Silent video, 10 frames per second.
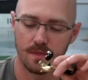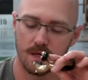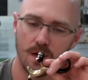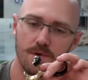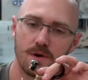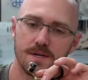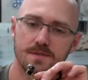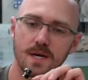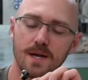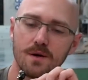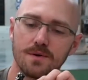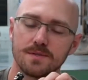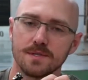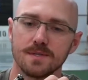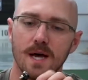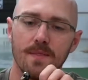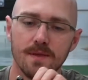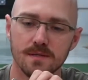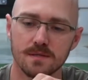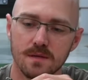The other nice thing I noticed is that
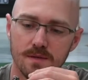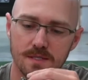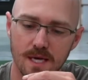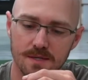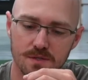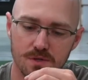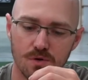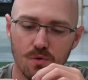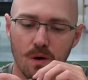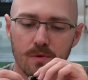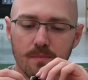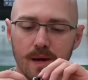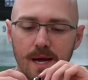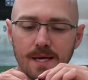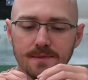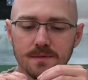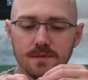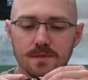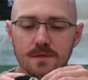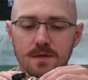this has 2 rubber
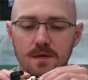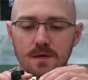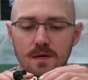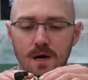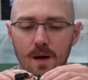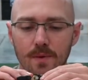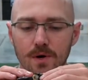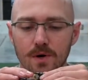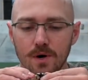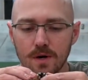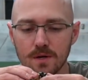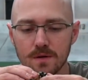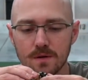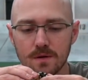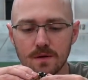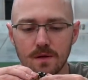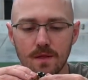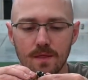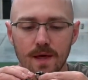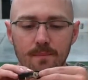bands on the hook
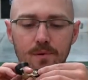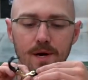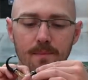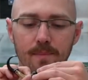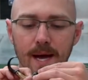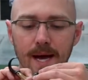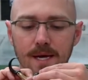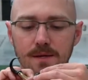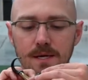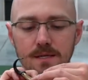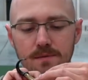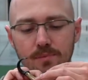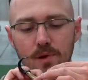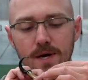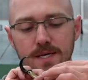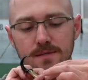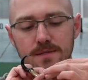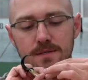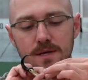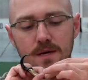that bring it back into place,